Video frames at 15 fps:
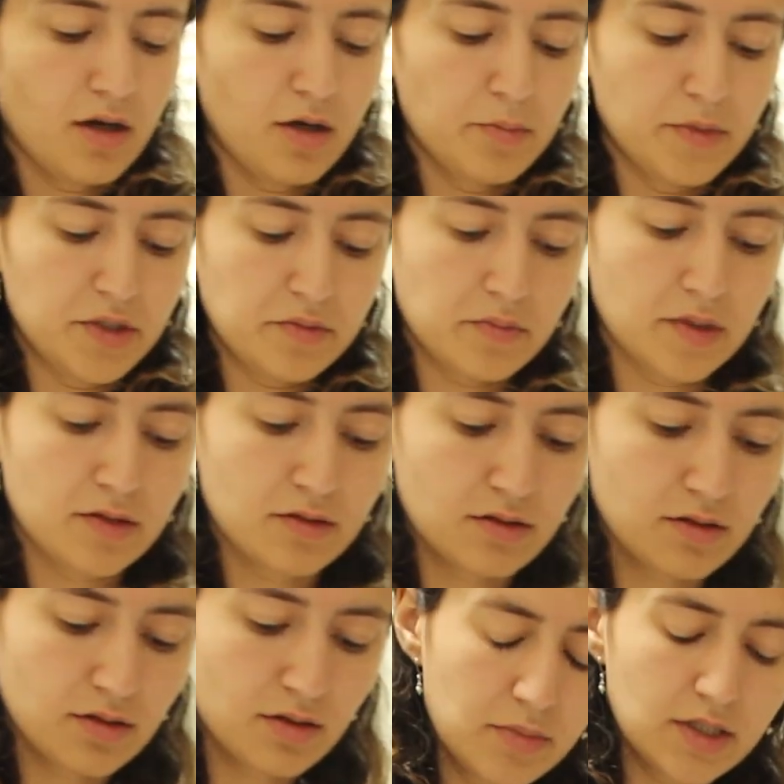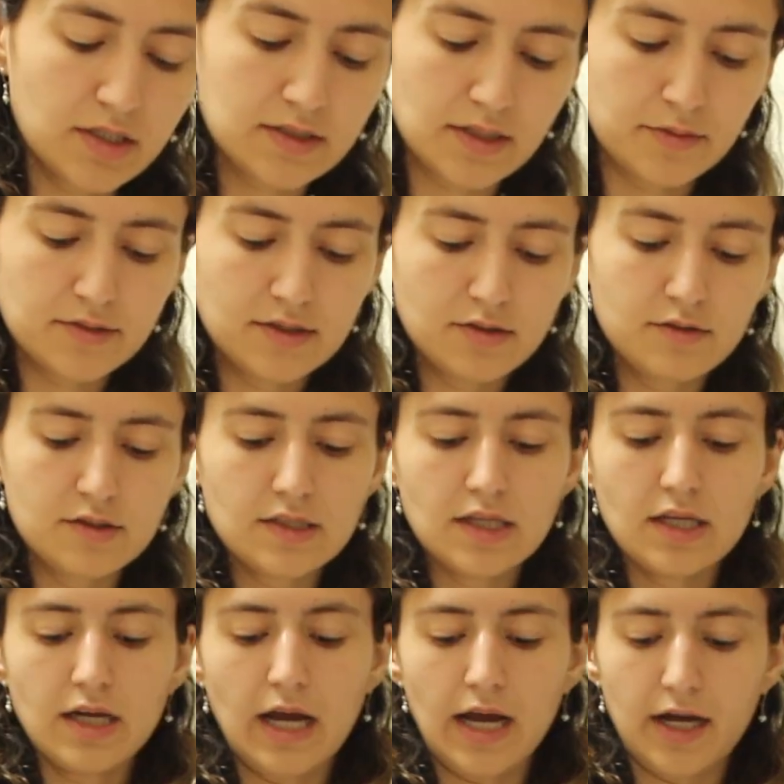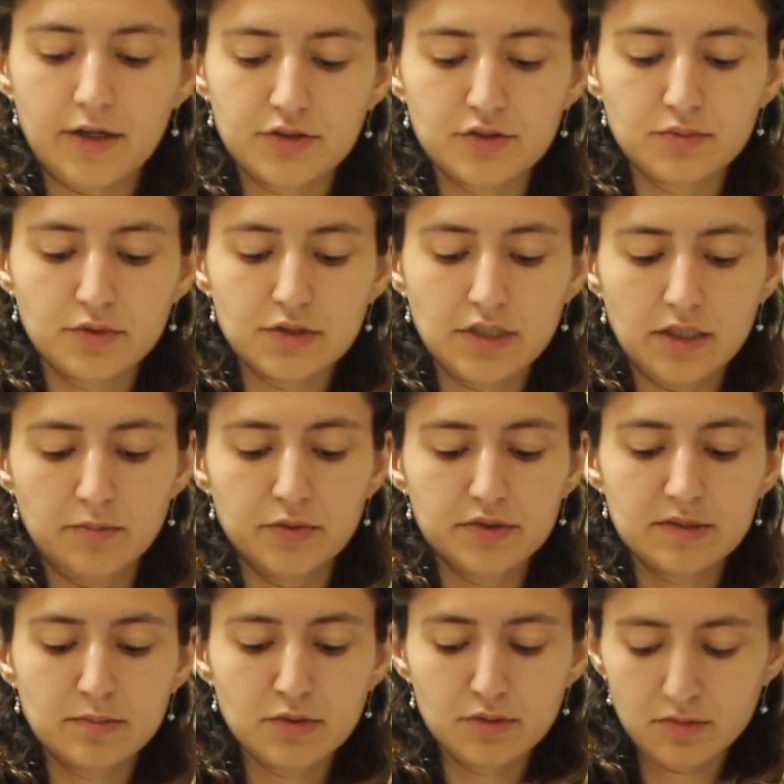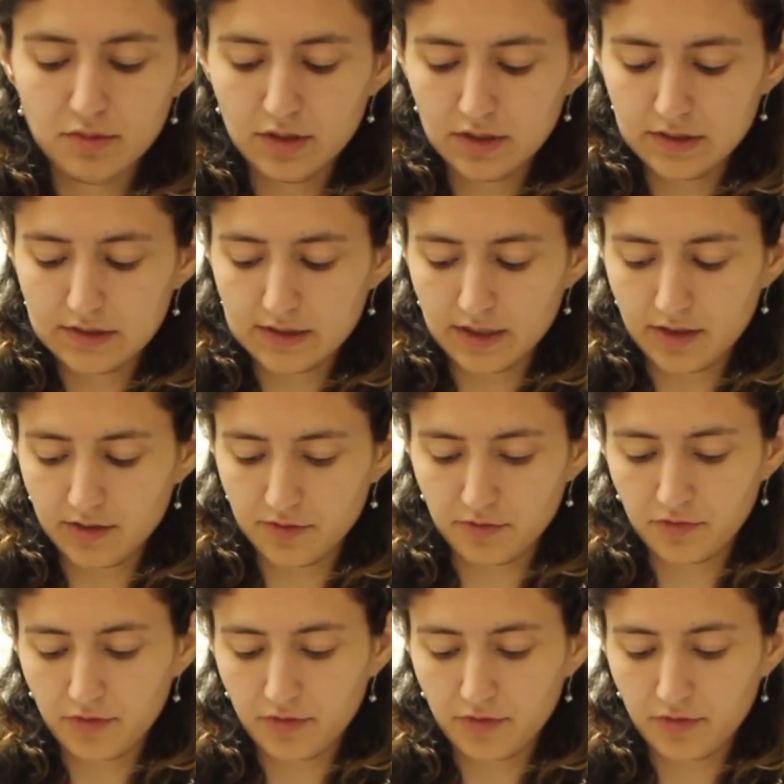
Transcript: almond milk because I was using an actual tablespoon instead of